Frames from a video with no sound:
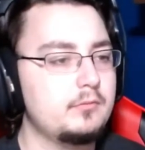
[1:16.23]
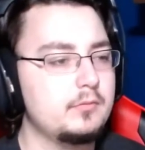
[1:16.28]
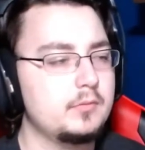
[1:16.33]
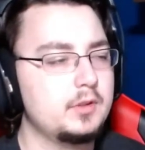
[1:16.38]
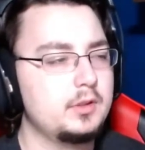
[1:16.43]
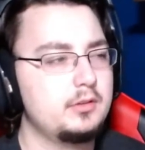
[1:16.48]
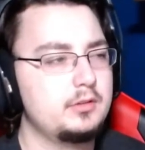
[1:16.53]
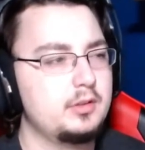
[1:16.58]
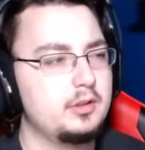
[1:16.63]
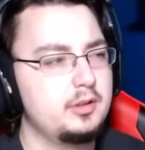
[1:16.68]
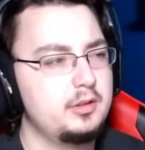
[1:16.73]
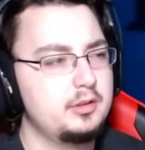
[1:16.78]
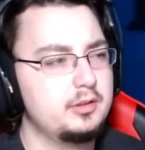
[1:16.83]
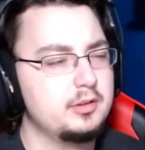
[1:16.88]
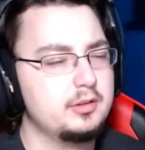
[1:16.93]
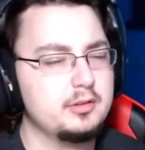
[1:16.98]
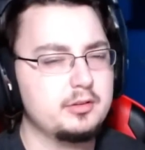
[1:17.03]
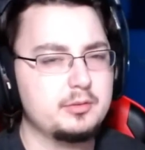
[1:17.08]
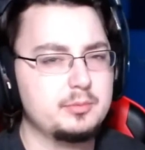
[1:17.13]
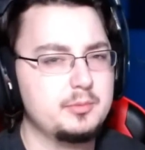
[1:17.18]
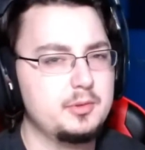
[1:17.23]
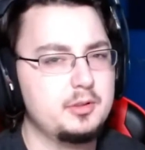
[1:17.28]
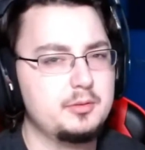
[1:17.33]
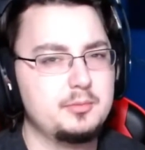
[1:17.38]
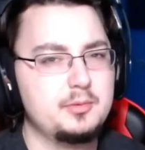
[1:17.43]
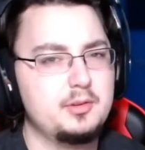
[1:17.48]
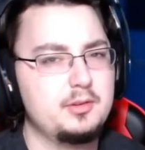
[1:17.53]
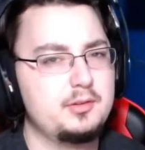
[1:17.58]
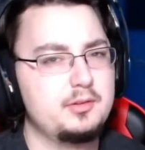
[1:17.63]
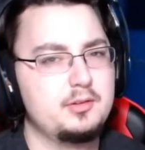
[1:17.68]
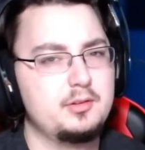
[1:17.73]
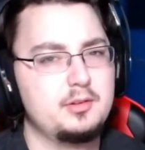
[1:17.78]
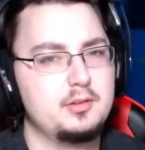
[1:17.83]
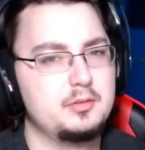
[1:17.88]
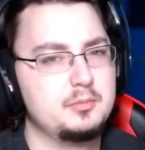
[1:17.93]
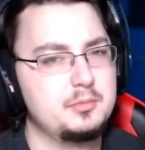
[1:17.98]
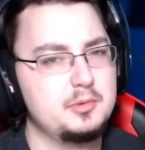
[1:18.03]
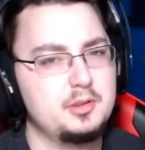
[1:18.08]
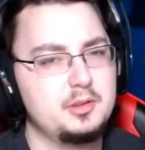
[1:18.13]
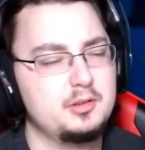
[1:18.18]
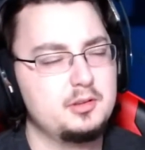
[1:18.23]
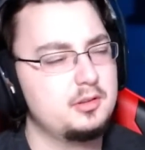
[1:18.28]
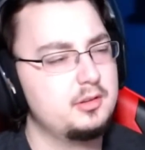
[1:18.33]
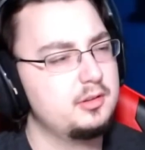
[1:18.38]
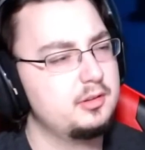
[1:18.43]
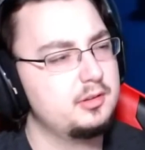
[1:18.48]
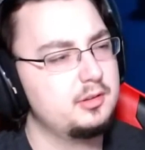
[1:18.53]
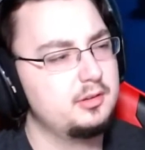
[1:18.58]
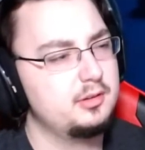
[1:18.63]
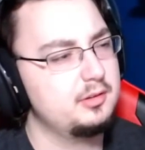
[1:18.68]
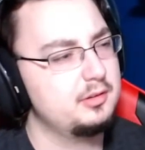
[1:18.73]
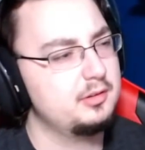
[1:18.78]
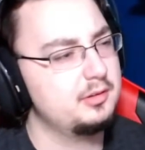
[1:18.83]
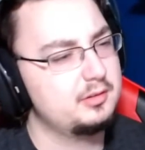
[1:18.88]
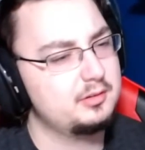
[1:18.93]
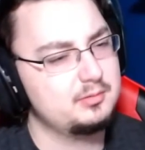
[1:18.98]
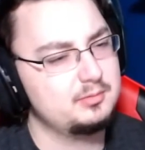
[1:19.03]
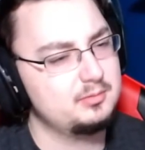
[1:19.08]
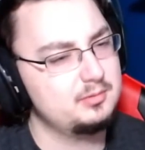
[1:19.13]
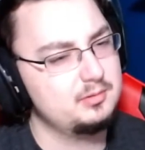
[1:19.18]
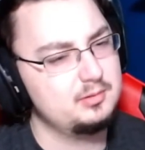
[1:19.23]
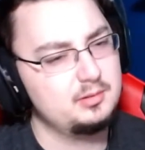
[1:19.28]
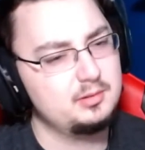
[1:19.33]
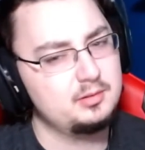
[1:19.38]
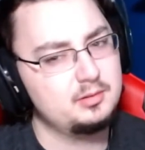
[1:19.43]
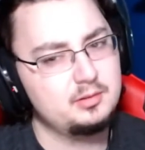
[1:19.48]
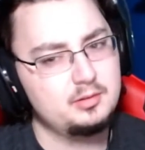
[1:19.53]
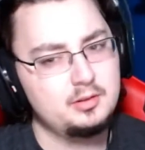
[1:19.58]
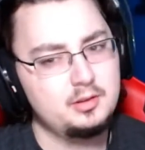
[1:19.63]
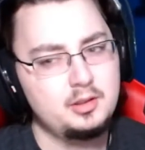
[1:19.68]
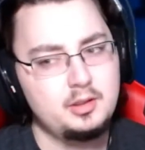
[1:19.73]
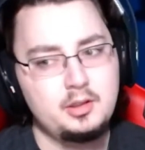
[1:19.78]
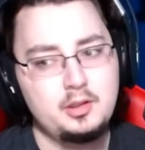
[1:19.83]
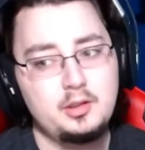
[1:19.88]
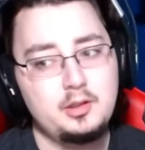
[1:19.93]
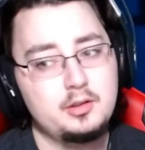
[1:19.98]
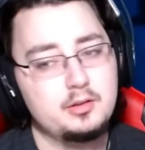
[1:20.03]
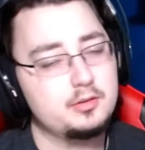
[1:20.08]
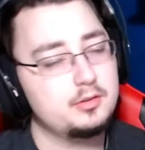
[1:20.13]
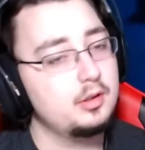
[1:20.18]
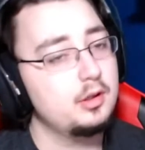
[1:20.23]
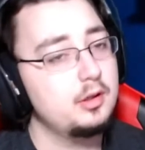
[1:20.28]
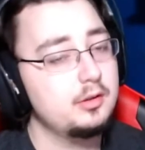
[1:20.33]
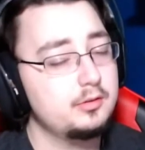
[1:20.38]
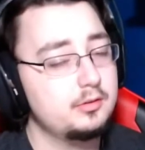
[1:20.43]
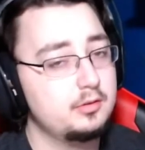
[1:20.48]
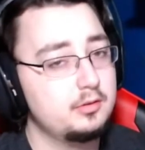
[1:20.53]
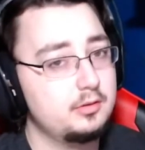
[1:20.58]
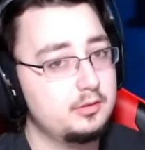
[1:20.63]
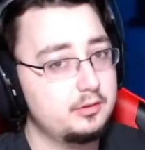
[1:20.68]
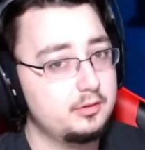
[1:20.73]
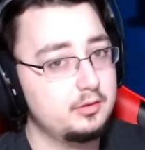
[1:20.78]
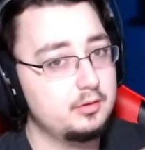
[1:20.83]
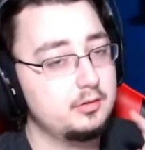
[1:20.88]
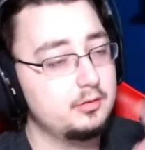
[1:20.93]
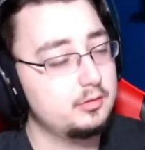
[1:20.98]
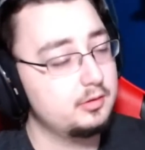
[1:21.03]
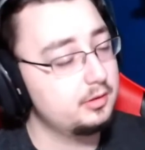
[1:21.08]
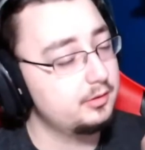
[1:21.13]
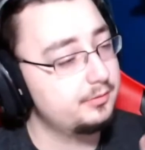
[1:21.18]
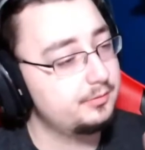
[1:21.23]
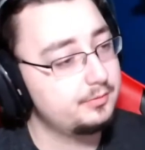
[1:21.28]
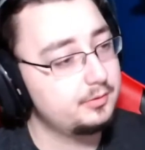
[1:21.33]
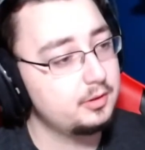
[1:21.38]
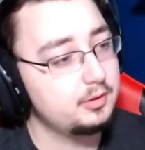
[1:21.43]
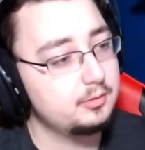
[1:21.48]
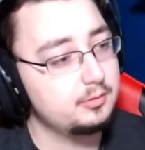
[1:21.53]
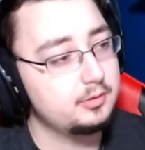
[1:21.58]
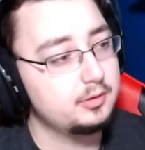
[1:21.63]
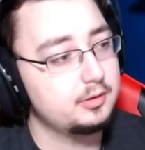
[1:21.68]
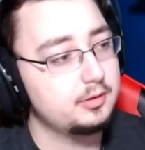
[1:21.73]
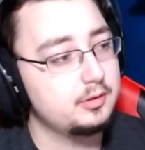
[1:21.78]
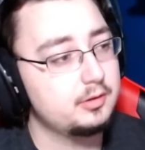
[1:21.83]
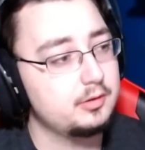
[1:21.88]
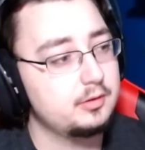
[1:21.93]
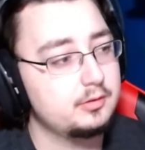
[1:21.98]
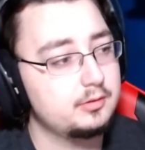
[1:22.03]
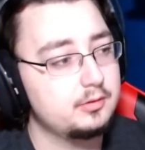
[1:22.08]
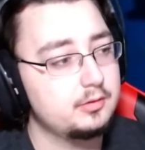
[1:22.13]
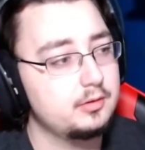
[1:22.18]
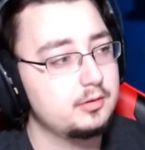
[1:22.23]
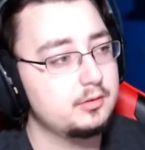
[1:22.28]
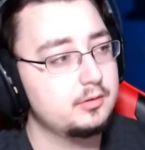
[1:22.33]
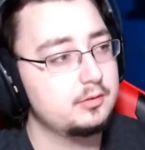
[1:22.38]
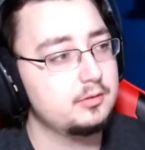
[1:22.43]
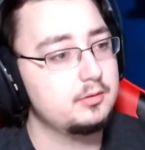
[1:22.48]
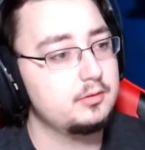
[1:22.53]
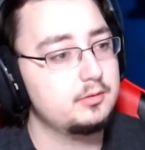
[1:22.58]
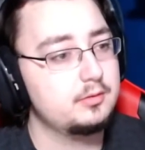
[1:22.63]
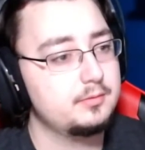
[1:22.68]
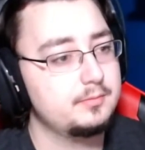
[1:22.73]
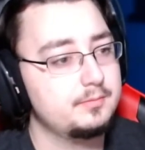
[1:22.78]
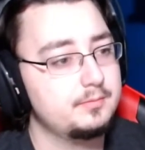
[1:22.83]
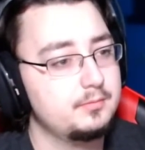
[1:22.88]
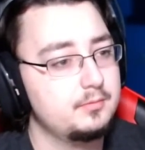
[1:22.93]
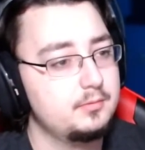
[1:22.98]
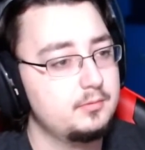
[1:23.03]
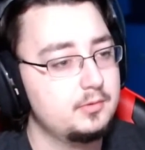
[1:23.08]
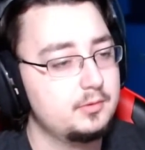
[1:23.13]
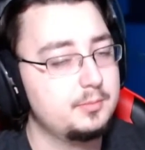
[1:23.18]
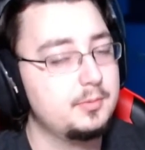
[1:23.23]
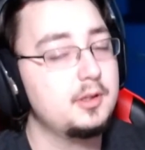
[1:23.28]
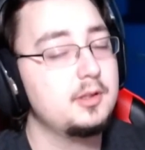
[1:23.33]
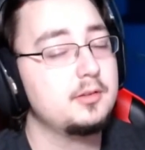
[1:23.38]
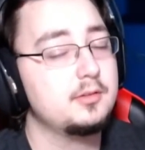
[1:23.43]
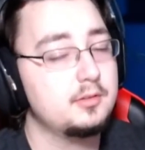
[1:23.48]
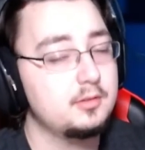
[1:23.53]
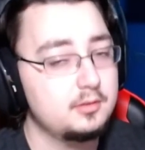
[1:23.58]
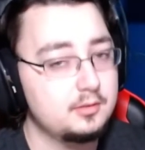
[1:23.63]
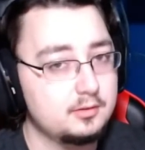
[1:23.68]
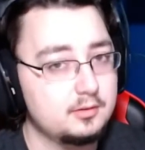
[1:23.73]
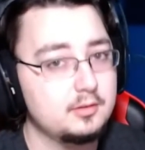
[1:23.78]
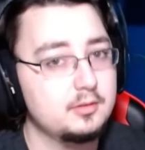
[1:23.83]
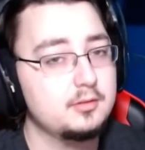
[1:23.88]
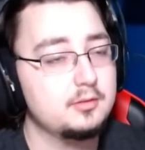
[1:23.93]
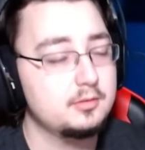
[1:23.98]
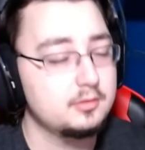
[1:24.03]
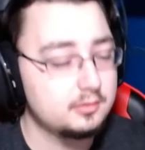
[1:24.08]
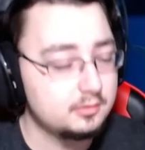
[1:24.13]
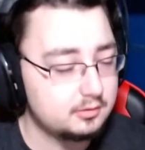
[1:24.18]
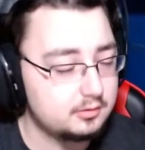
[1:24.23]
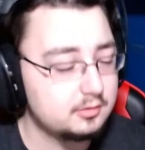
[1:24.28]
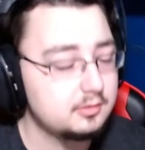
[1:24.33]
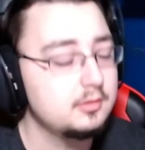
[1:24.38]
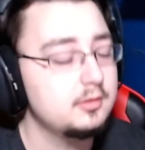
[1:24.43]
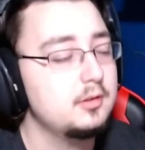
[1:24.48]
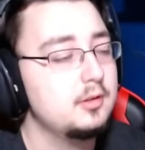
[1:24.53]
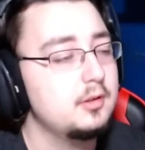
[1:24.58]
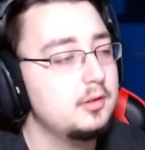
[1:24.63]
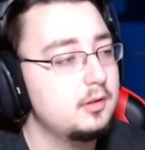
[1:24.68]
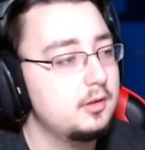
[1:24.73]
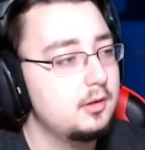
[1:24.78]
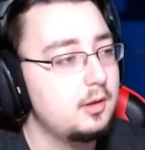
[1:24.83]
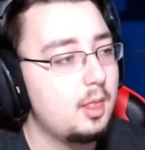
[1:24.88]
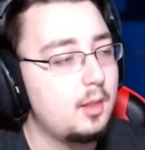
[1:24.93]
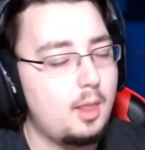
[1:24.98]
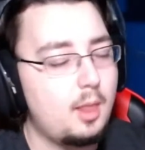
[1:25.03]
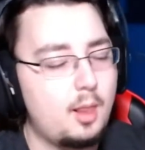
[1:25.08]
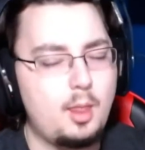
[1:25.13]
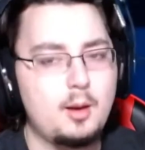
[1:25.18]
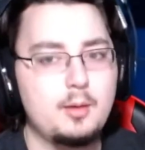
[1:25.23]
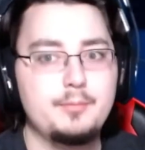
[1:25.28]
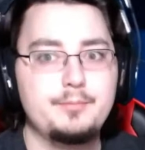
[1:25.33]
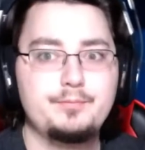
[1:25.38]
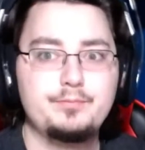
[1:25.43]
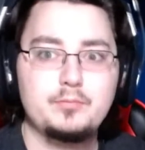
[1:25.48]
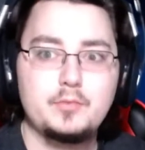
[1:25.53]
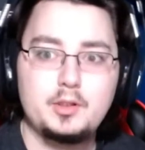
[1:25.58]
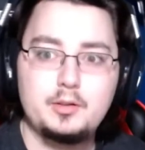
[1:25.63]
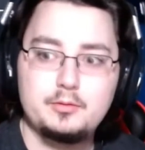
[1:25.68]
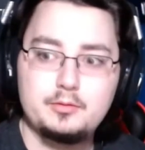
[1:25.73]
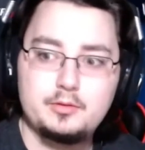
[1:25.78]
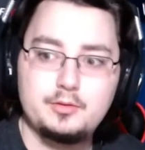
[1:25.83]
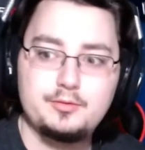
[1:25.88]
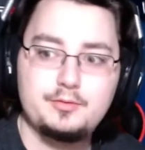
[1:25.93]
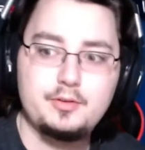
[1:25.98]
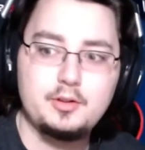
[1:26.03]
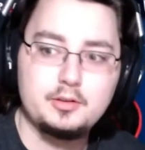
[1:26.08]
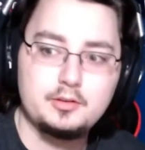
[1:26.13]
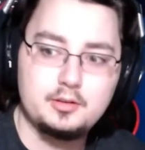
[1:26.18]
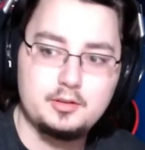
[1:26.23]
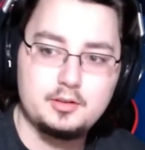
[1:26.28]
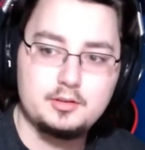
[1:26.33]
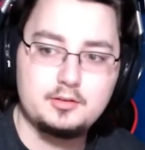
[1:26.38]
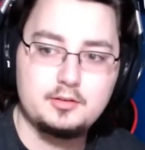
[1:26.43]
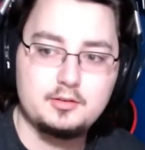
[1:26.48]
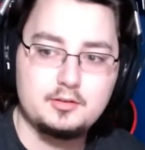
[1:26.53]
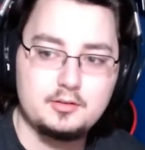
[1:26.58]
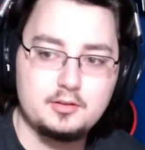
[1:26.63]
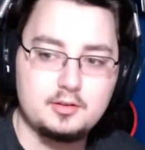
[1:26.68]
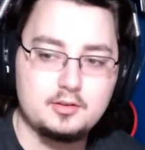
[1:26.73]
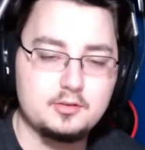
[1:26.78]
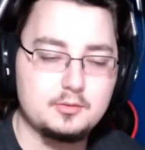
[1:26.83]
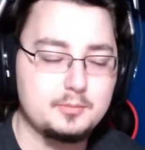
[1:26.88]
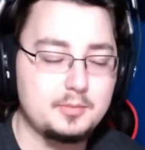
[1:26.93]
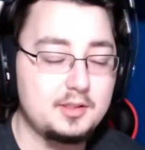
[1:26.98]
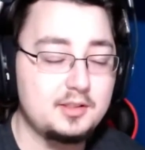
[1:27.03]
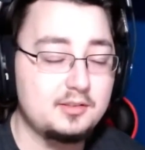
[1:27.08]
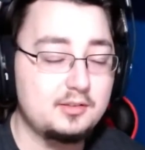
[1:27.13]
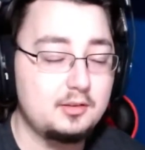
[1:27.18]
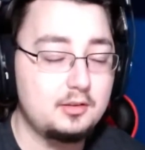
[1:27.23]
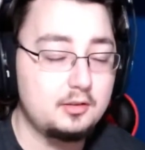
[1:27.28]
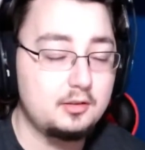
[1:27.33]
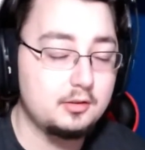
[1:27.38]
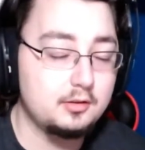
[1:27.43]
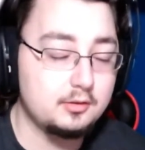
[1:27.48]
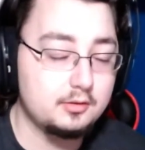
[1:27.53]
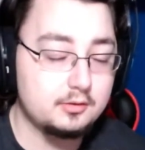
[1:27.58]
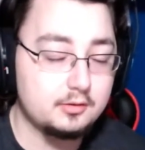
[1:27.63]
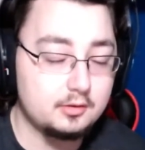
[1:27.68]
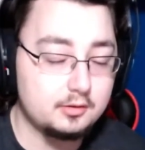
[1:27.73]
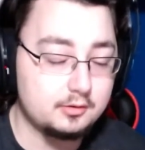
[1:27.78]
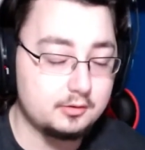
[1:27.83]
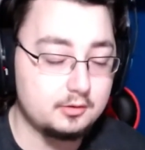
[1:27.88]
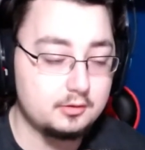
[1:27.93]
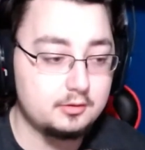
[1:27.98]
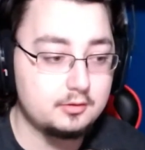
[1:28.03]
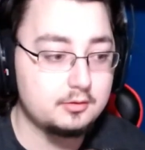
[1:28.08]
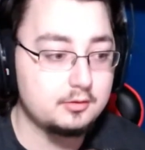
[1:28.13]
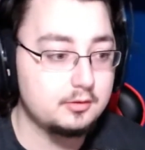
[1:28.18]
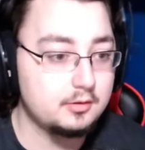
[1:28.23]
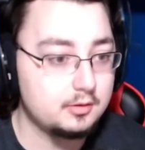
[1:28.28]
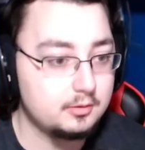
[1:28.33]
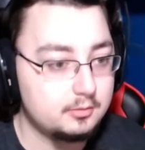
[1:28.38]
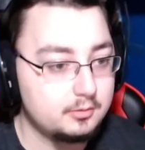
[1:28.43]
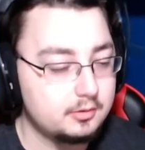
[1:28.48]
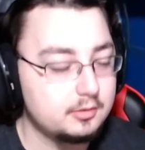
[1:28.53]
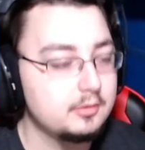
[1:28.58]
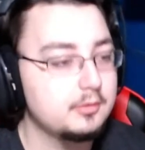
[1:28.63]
Hot dogs make me sick, man. Hot dogs. Sausage, though. I fuck with hot sausage. Spicy sausage. The fuck did I just say? Spicy sausage. There we go.